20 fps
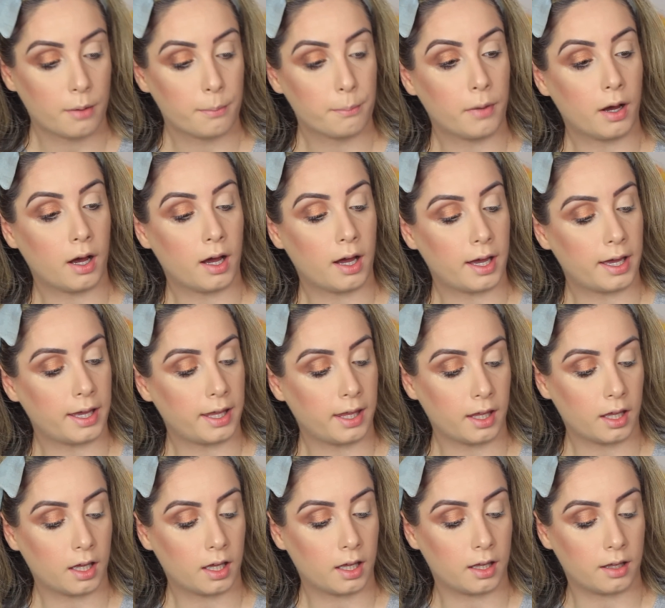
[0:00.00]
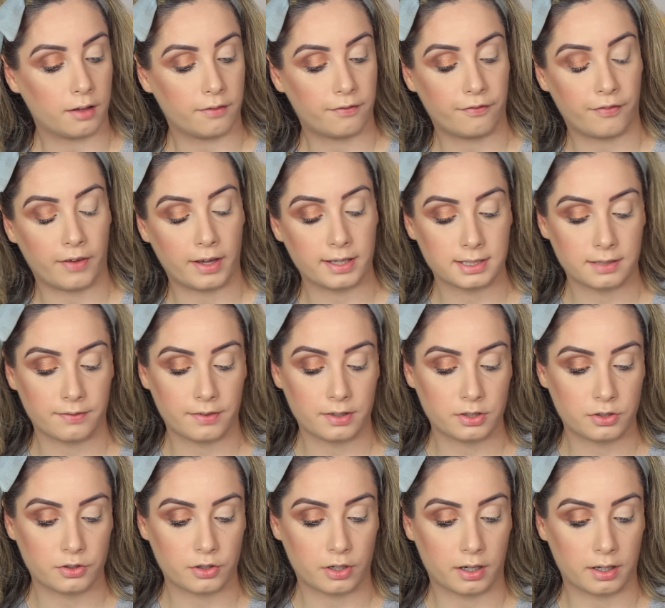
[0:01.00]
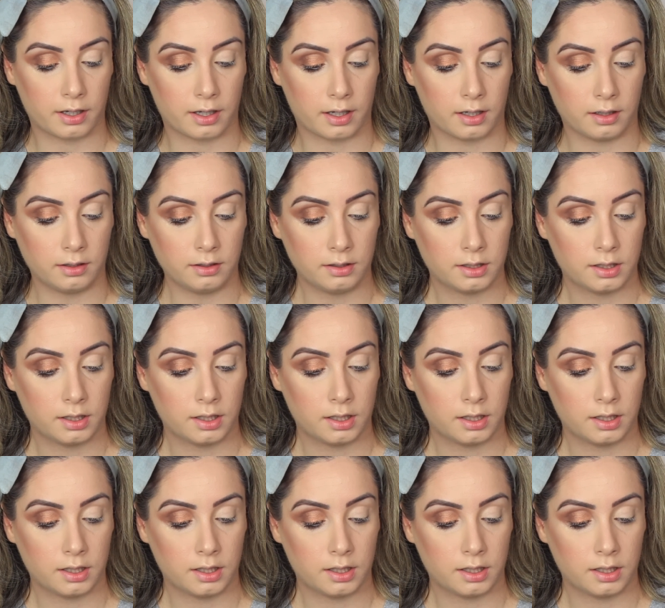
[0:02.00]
my Face of Australia